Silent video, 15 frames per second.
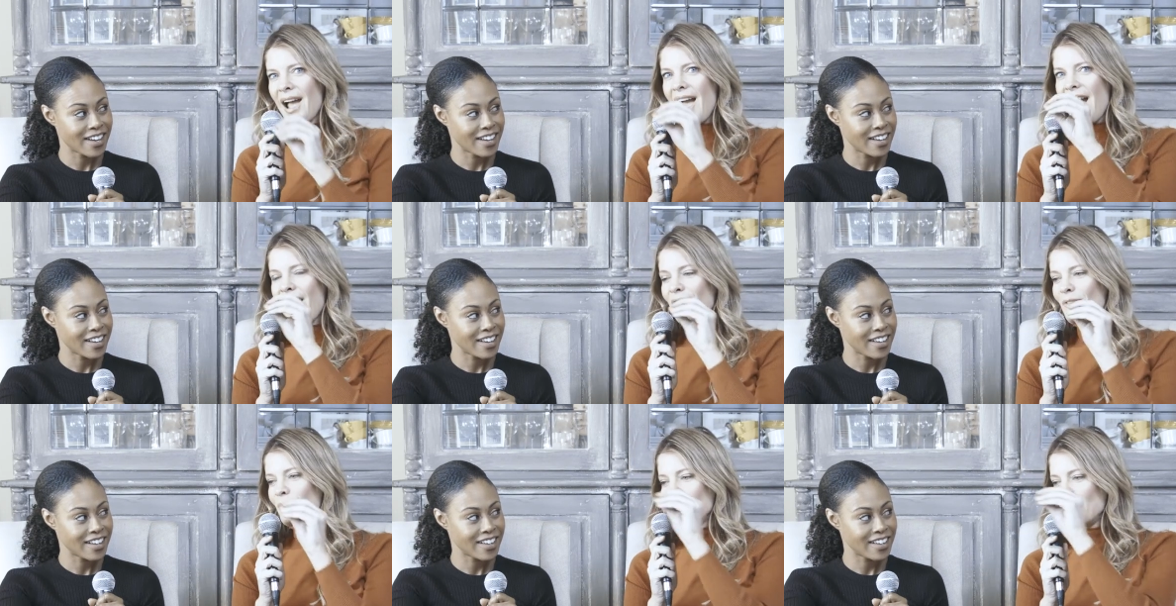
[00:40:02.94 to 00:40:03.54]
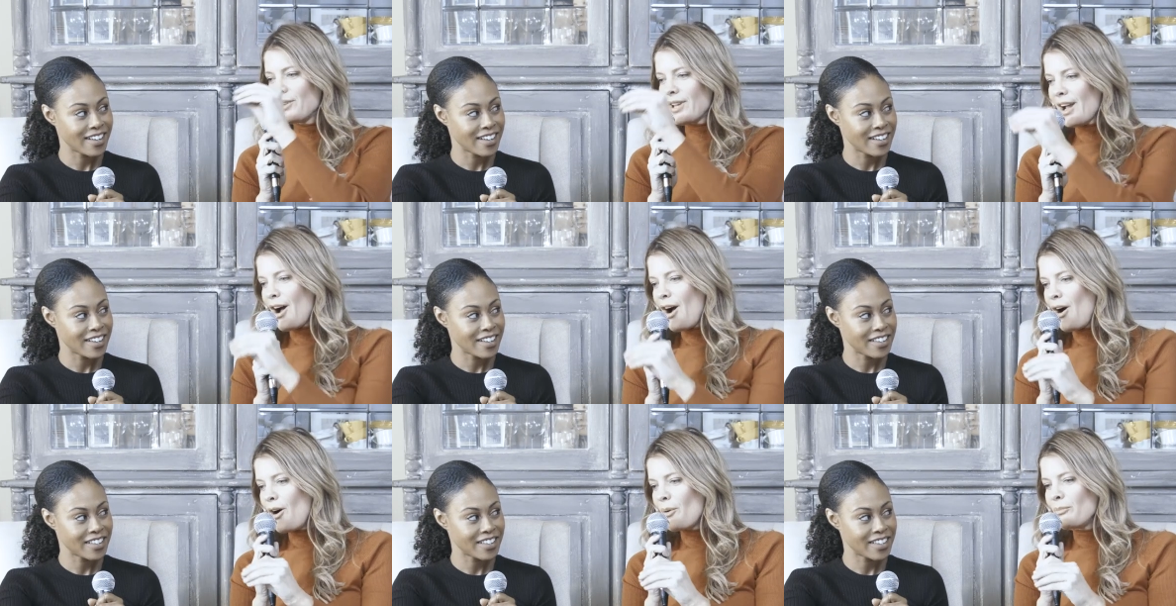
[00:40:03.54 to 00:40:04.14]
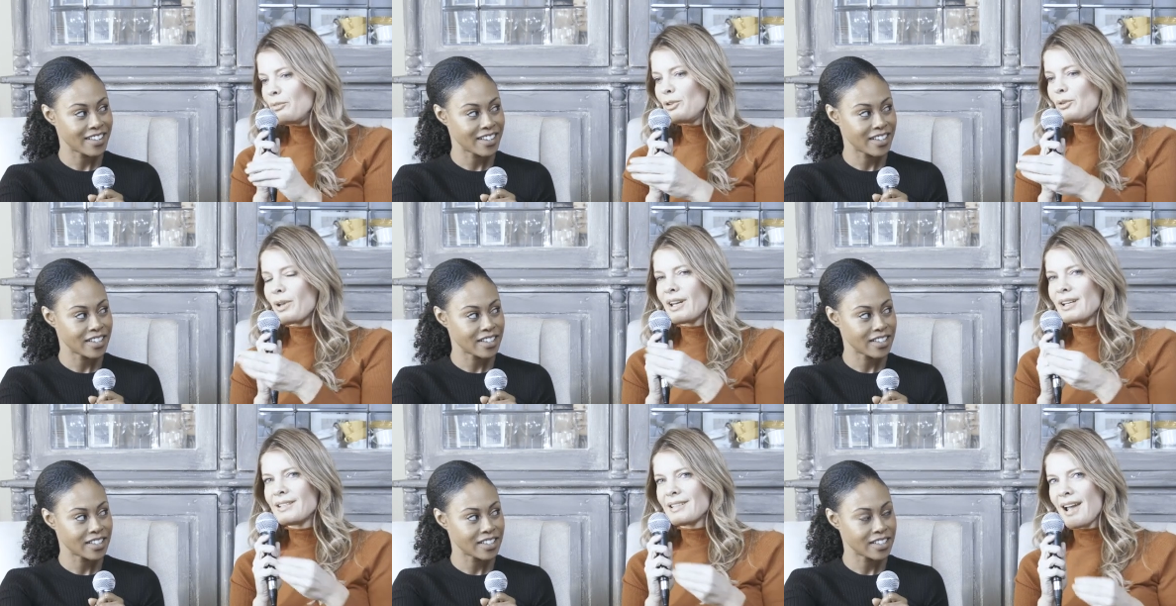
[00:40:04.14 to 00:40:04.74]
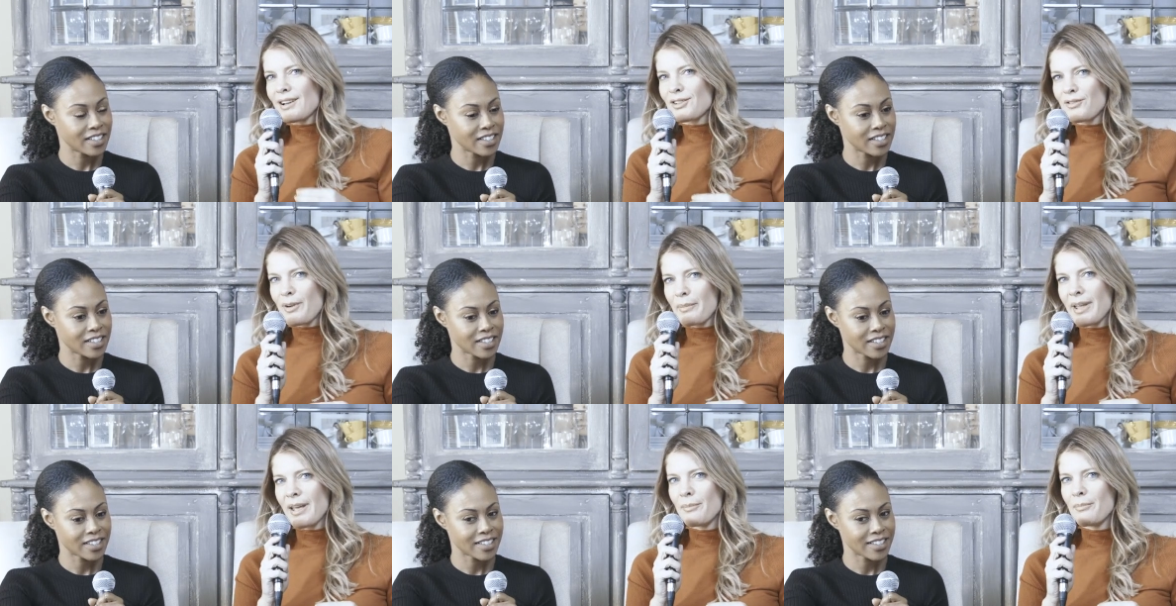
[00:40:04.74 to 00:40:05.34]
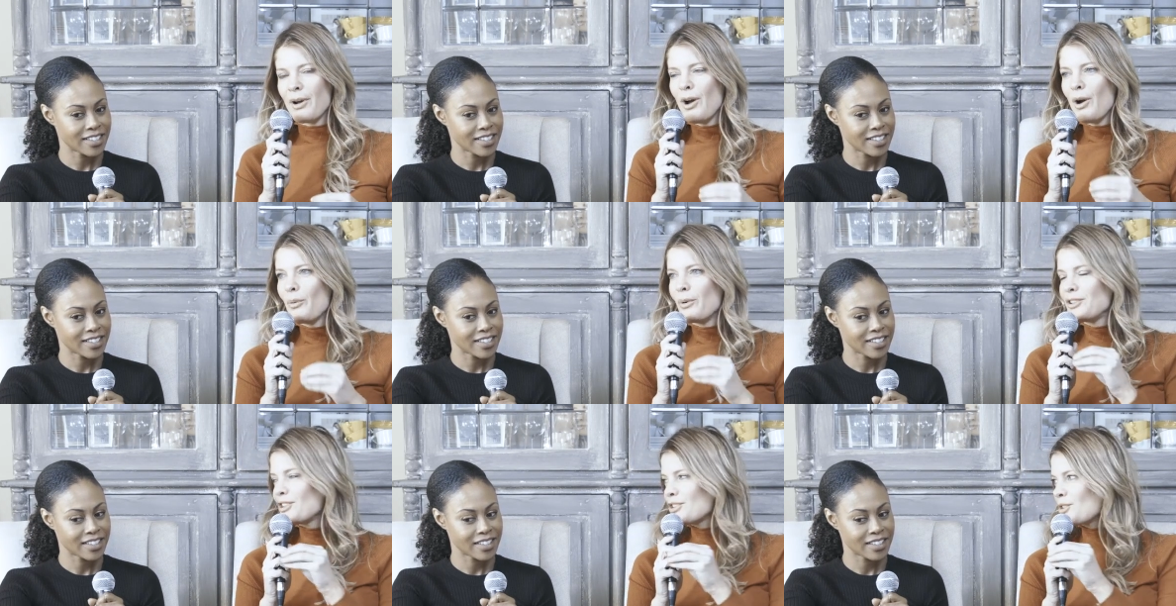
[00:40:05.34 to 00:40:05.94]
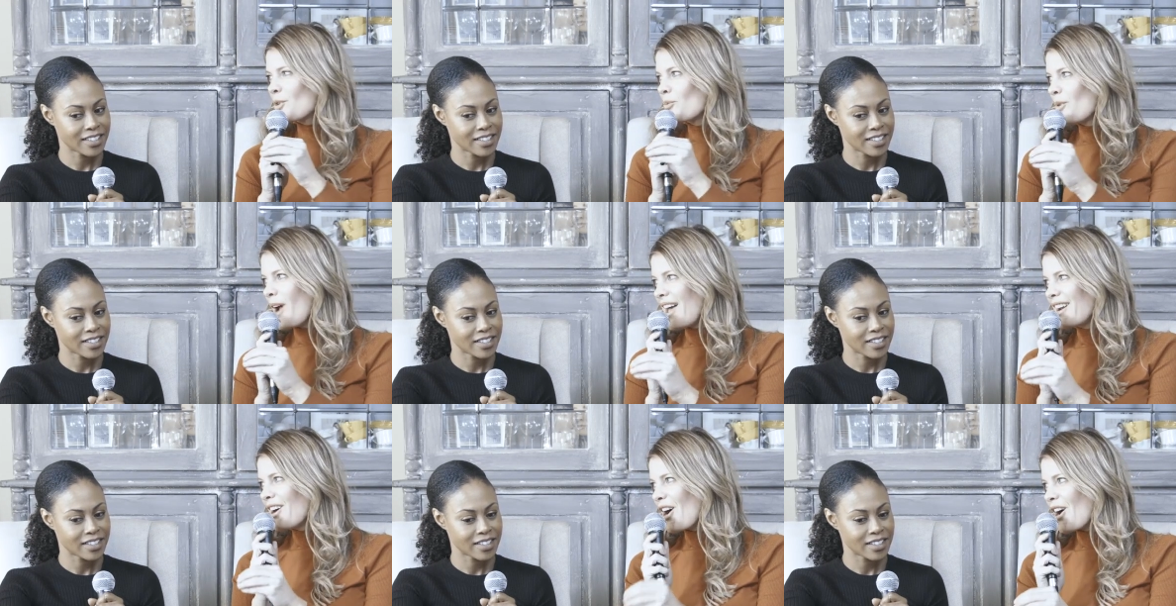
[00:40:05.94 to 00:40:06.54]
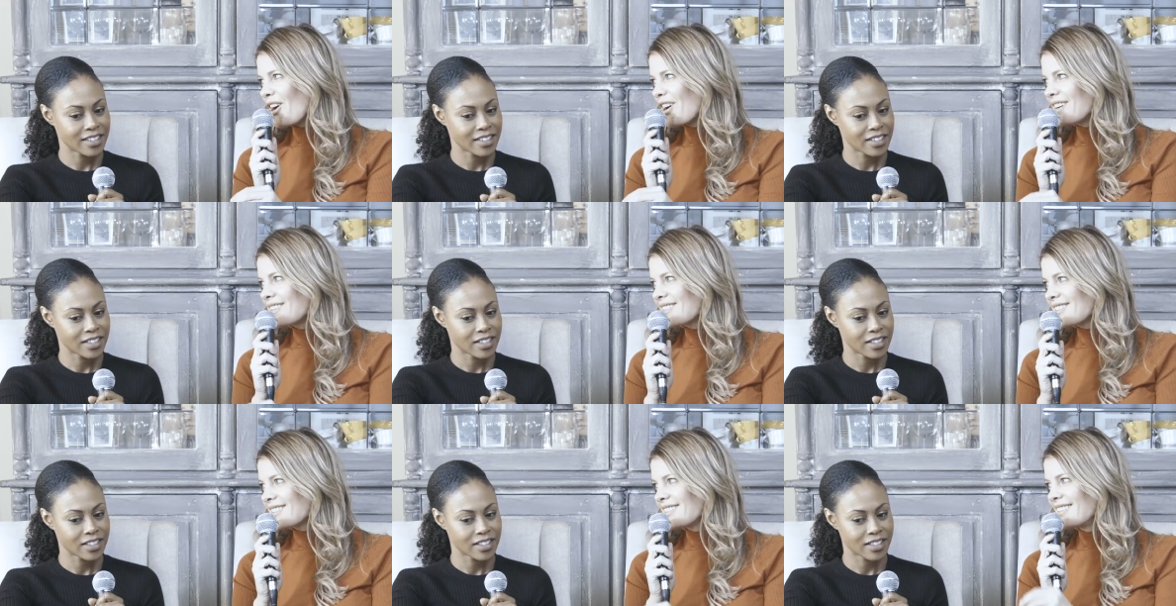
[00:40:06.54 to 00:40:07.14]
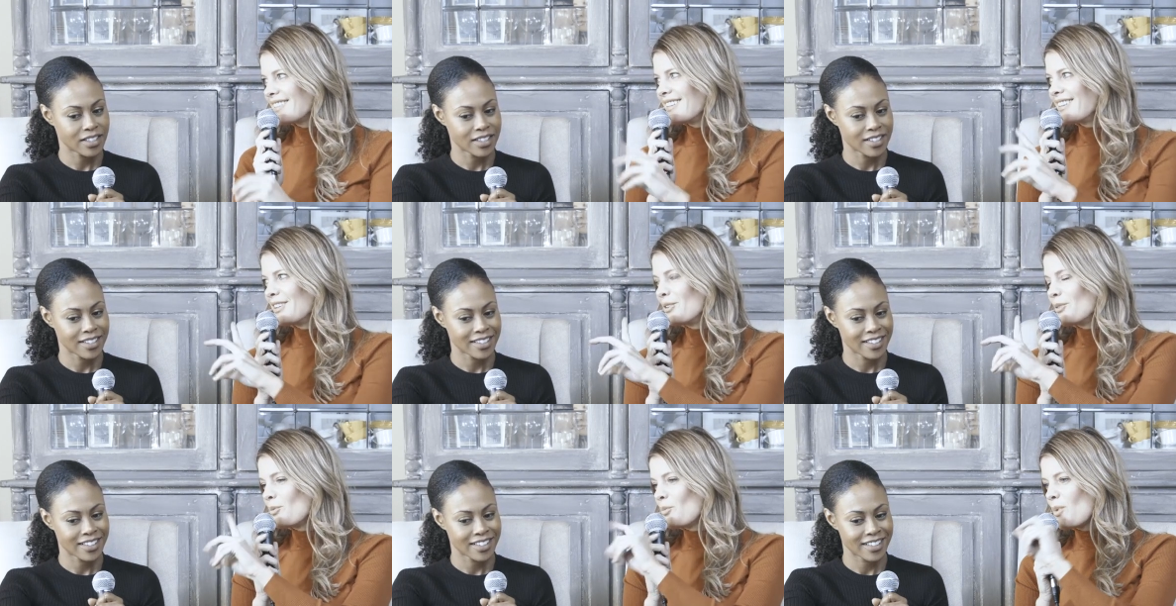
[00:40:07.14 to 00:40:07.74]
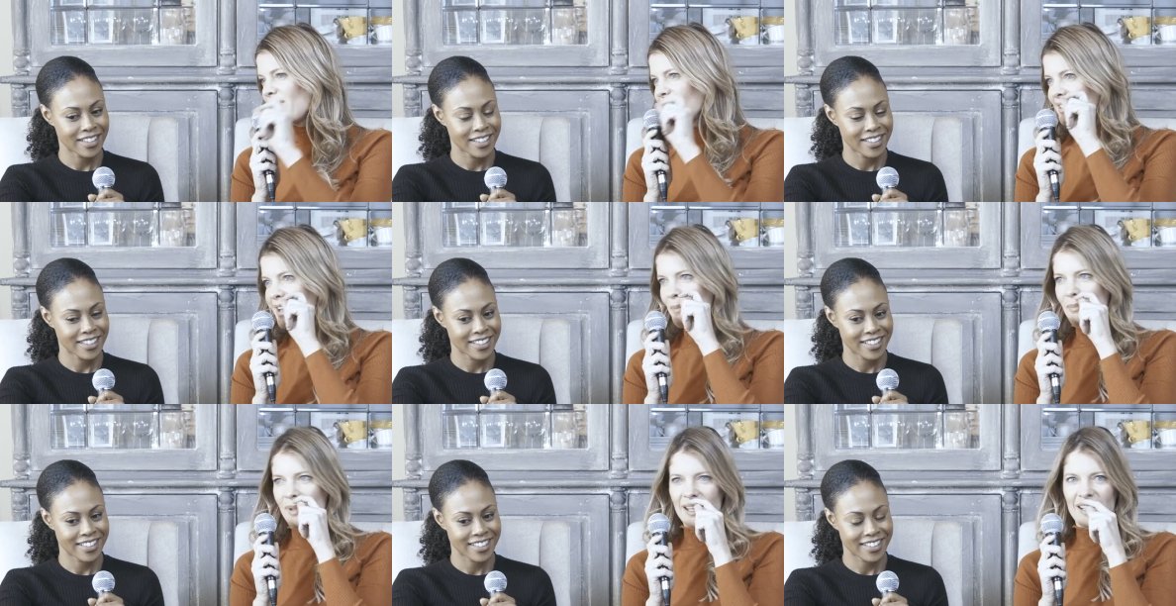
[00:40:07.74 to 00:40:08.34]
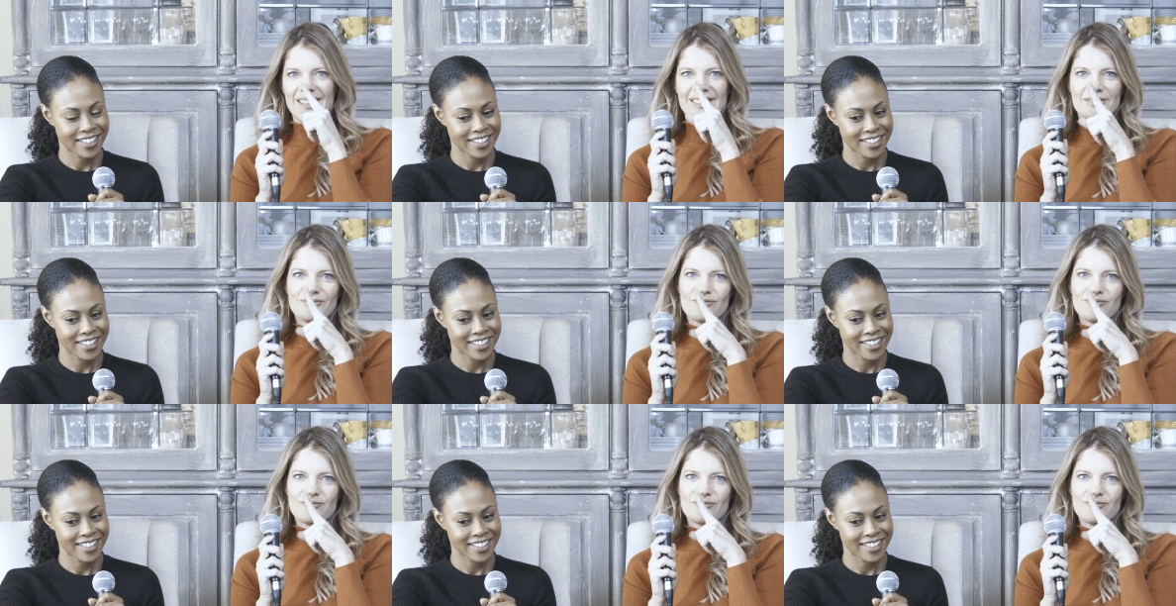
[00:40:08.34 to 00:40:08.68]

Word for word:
Speaker 1: at, when you get home, you get a text from him, which is a red heart. What does that mean?